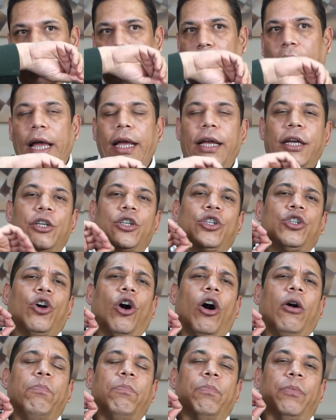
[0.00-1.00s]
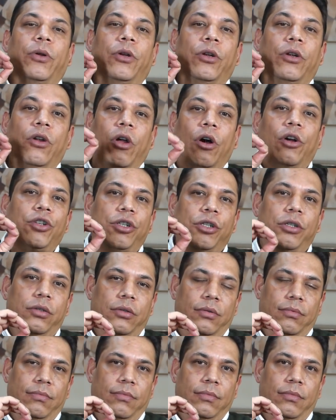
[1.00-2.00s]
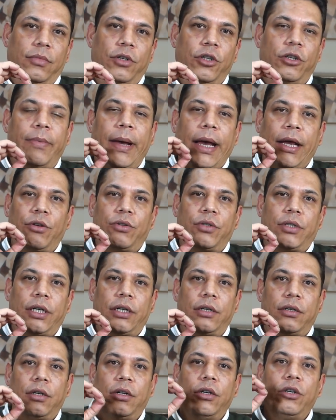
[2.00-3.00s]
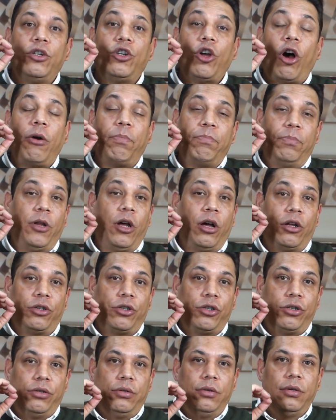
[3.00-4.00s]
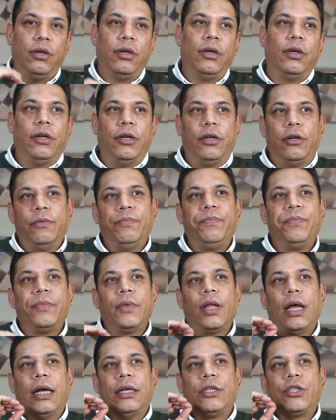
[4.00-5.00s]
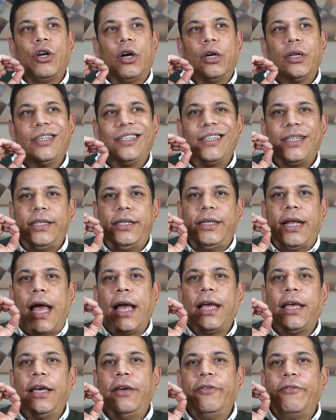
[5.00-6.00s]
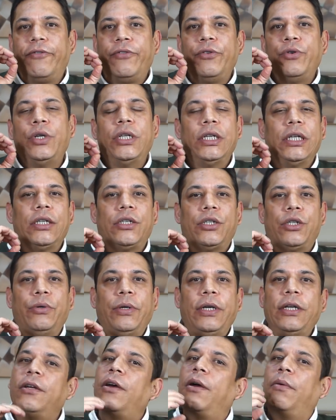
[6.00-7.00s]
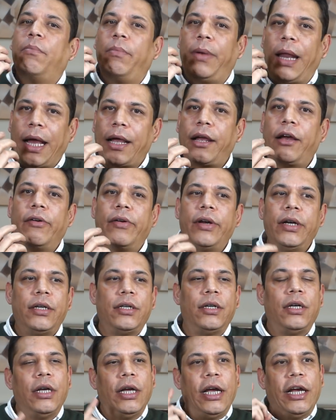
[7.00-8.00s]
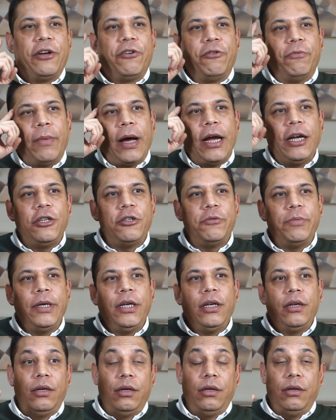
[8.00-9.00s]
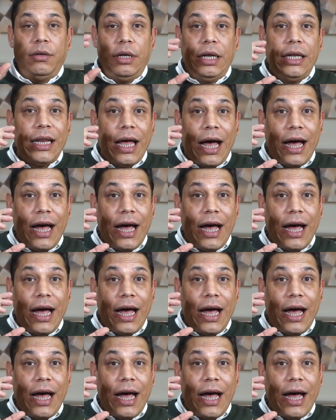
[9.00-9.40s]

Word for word: like a top-notch tobacco scent. Top-notch, you know. It's got this tangy fruitiness to it, blackcurrant. It reminds me, in